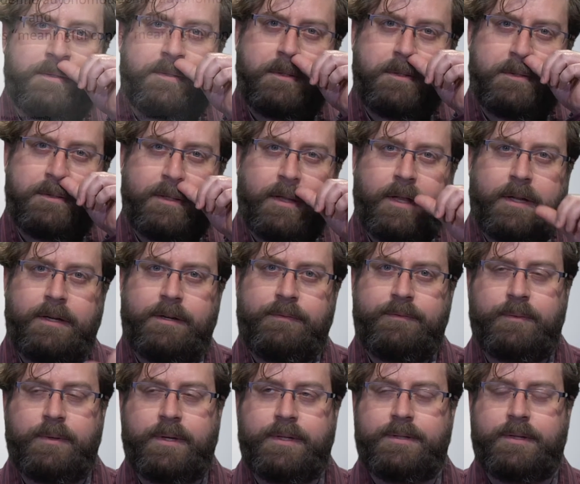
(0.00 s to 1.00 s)
so there's a lot of
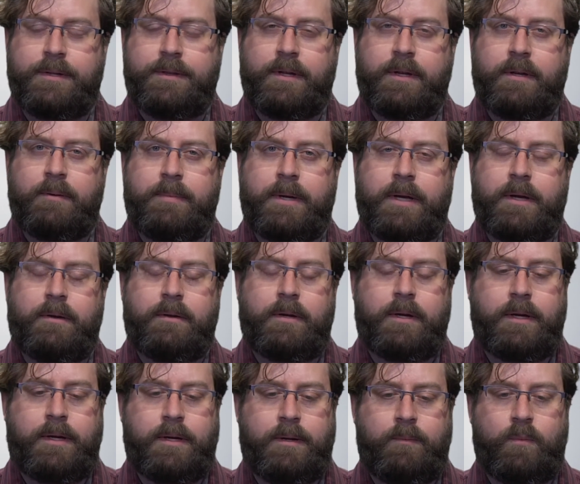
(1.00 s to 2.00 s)
different ways to think
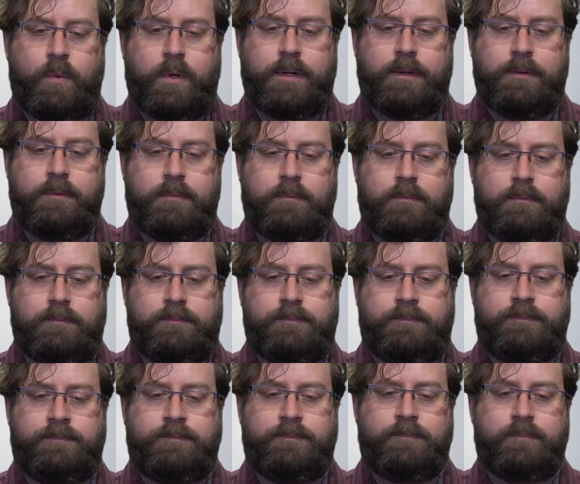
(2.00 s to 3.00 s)
about what
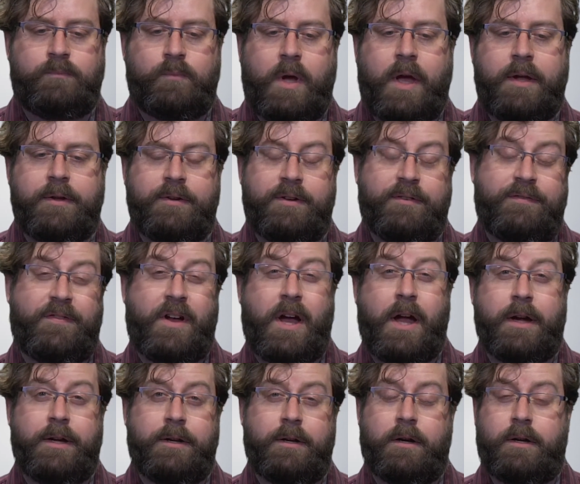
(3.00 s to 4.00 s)
how you
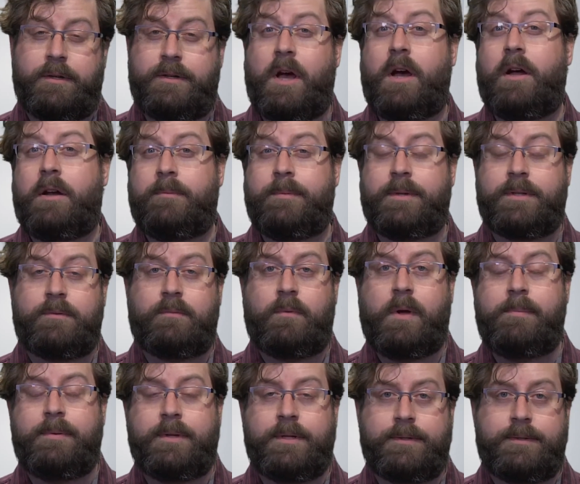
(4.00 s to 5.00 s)
define an autonomous
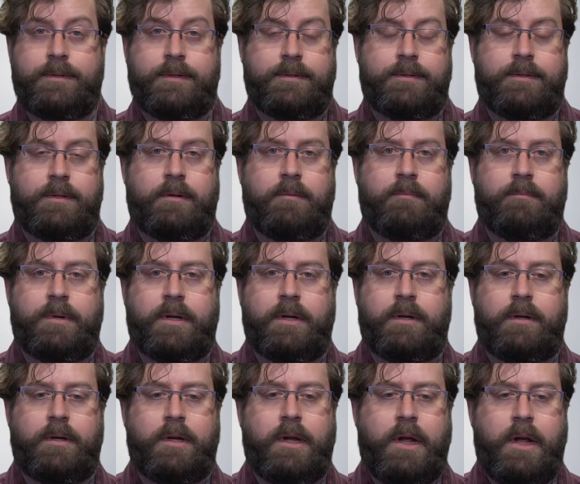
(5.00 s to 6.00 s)
weapon system,
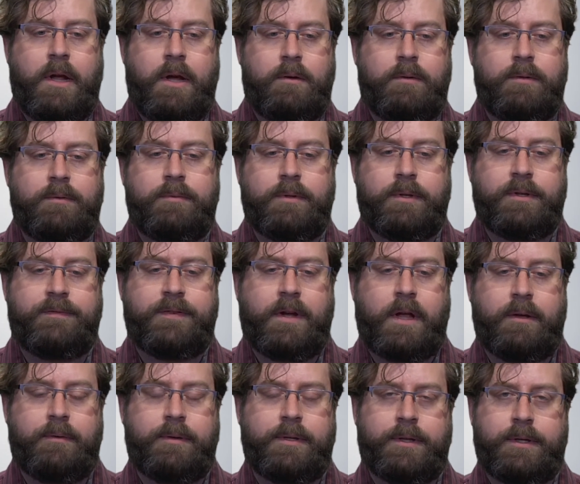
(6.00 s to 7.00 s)
but we're really
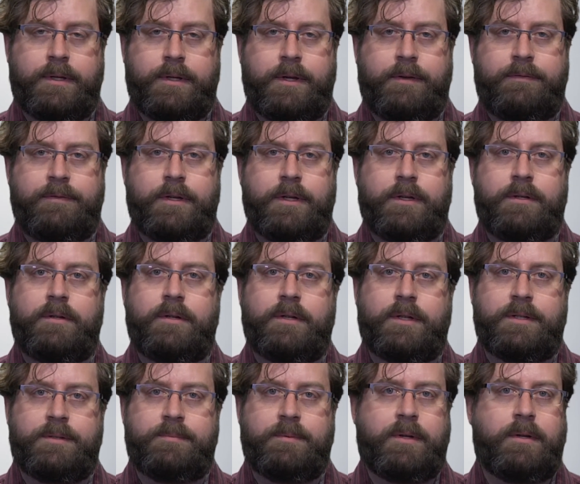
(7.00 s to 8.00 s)
following the definition
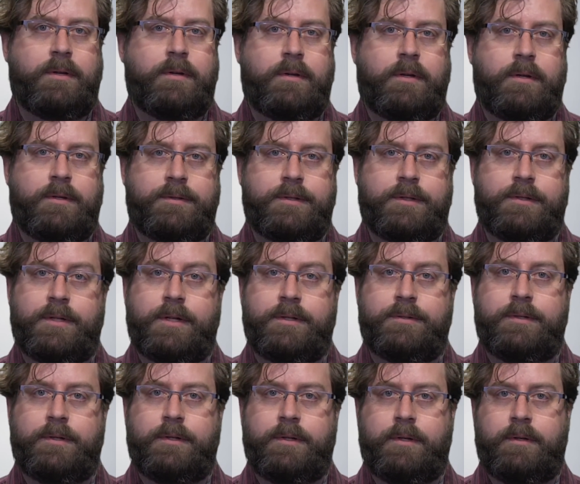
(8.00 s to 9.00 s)
that's been
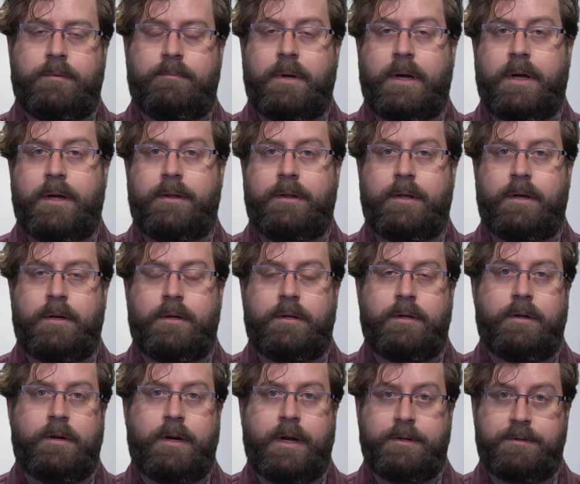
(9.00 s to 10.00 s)
suggested by the
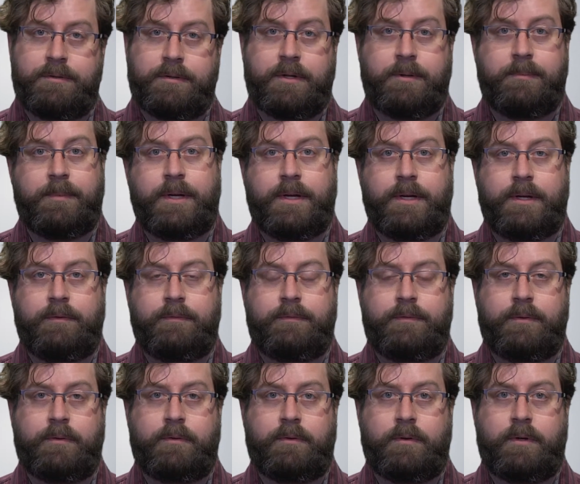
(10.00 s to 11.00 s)
International Committee
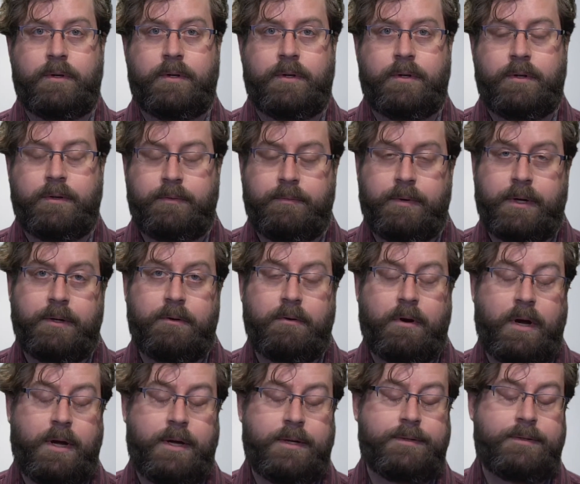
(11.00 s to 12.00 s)
for the Red
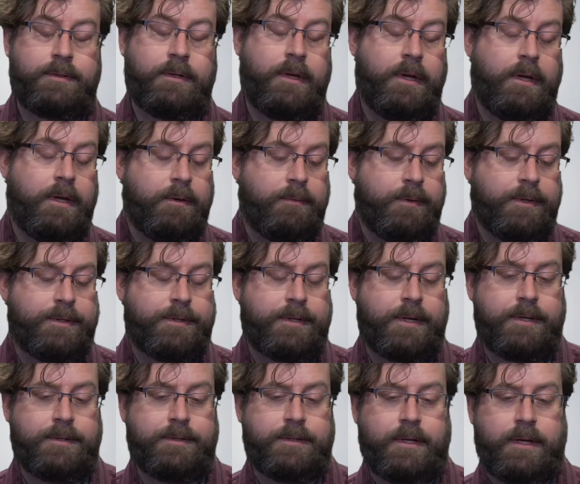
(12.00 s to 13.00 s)
Cross, which
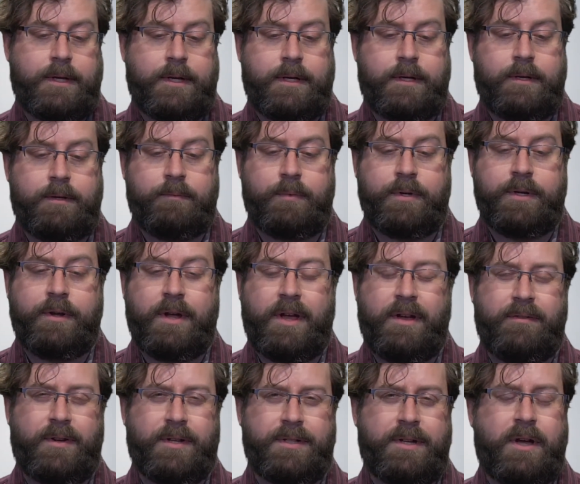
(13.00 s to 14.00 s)
says that when you
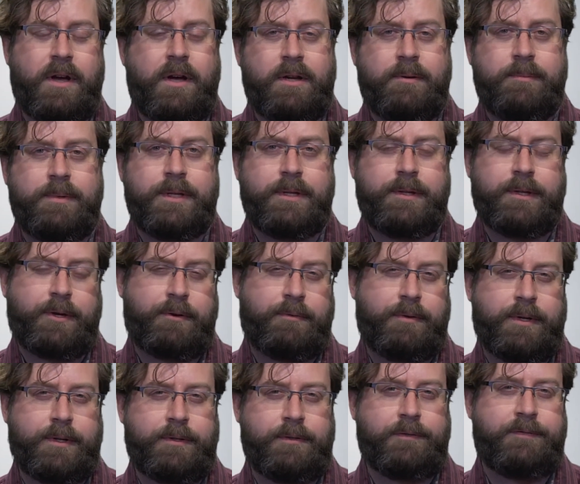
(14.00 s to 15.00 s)
have autonomy in the
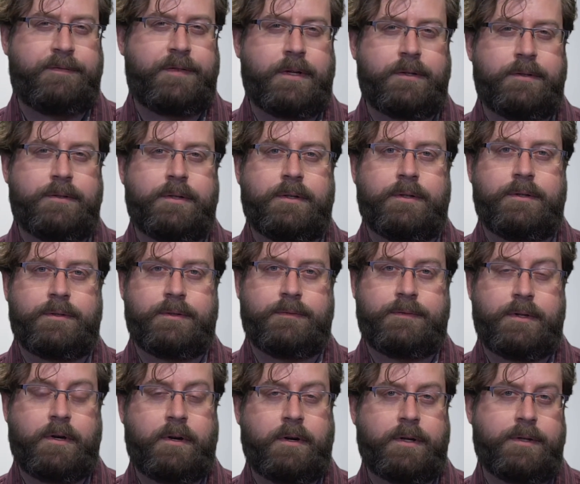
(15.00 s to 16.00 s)
critical functions
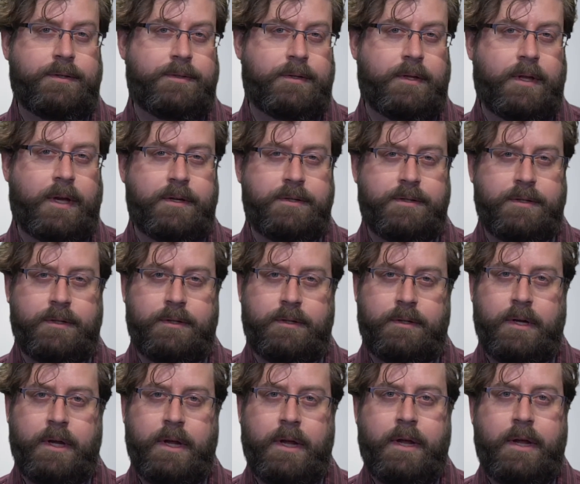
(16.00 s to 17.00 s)
of target selection
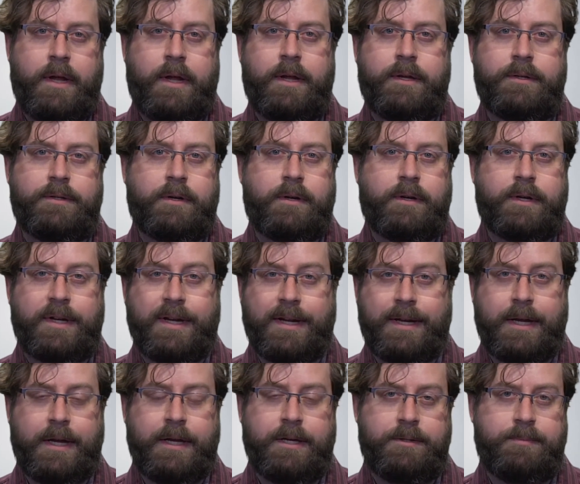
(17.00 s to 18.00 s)
and target
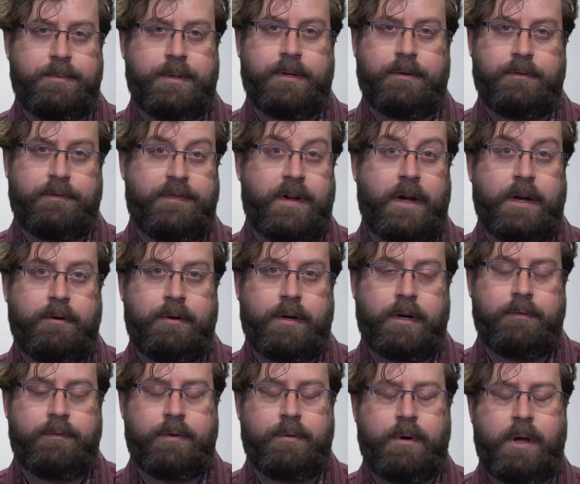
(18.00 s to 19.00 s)
engagement or
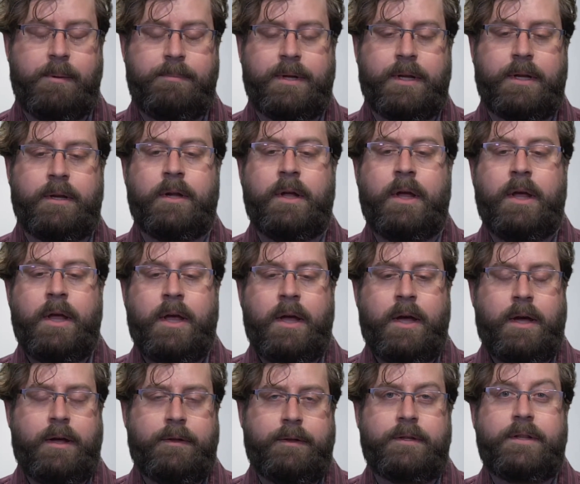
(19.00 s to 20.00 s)
firing of a weapon,
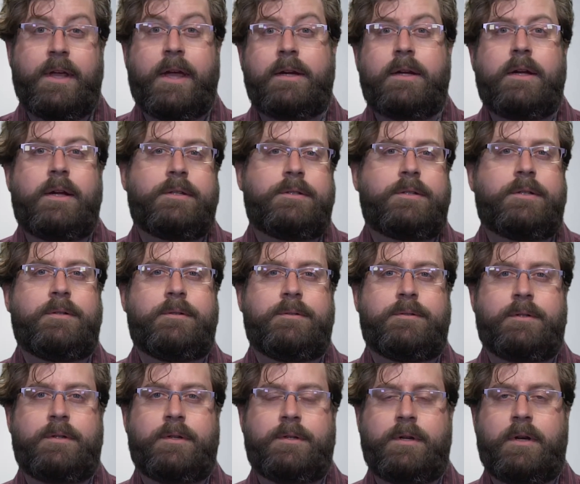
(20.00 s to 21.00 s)
that
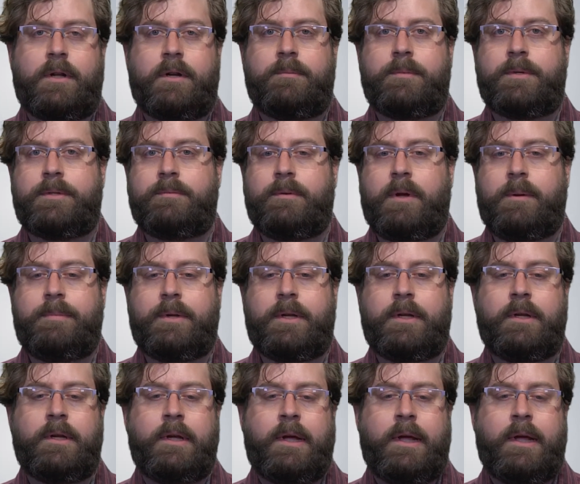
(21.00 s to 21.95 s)
constitutes an autonomous weapon.